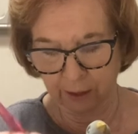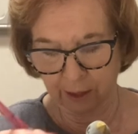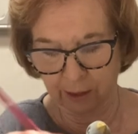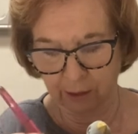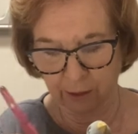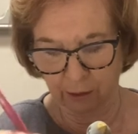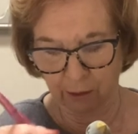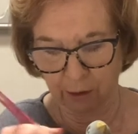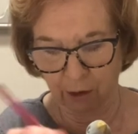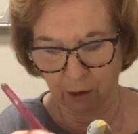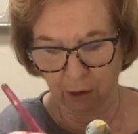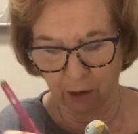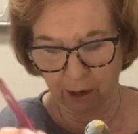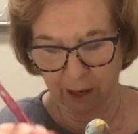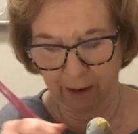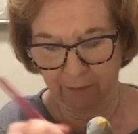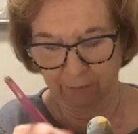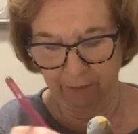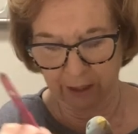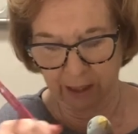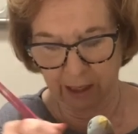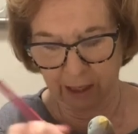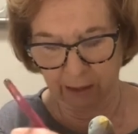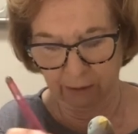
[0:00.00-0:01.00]
And your
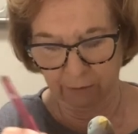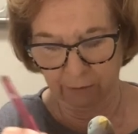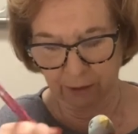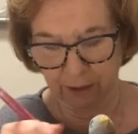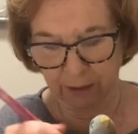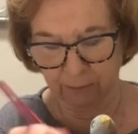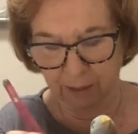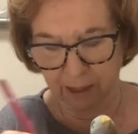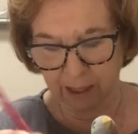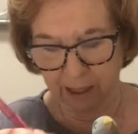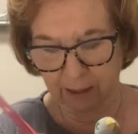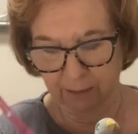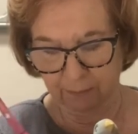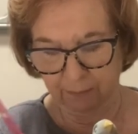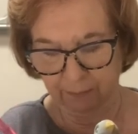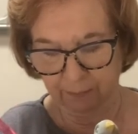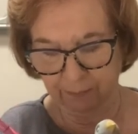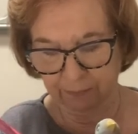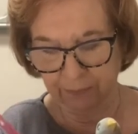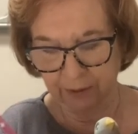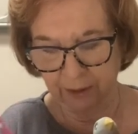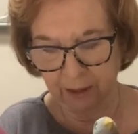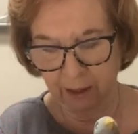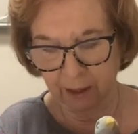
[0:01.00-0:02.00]
every color is being
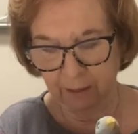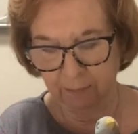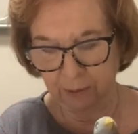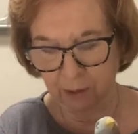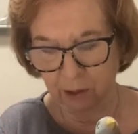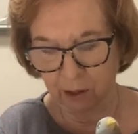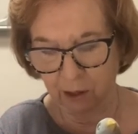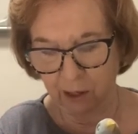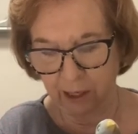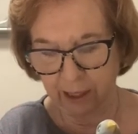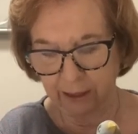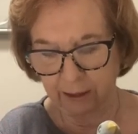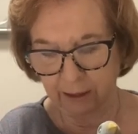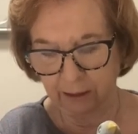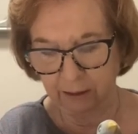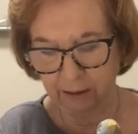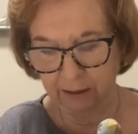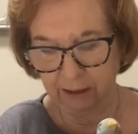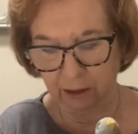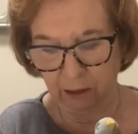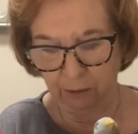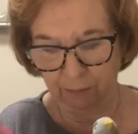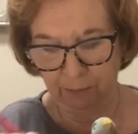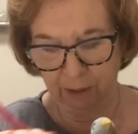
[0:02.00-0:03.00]
applied a
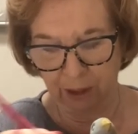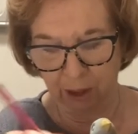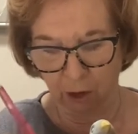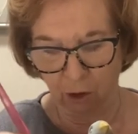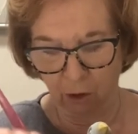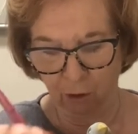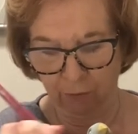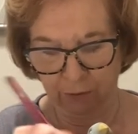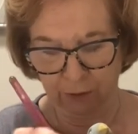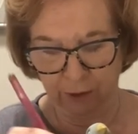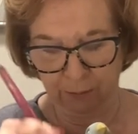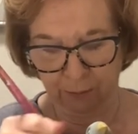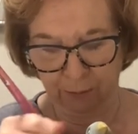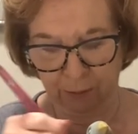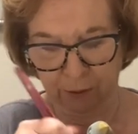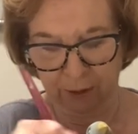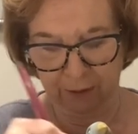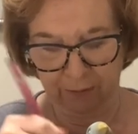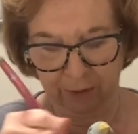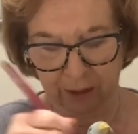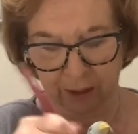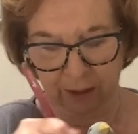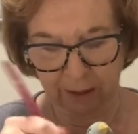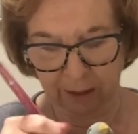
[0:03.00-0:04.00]
little bit over the
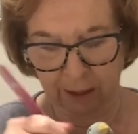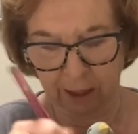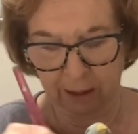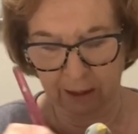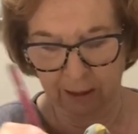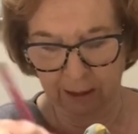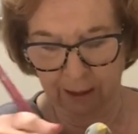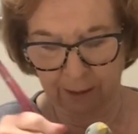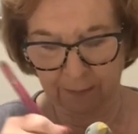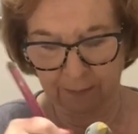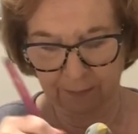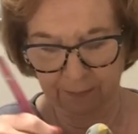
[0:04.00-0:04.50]
previous color.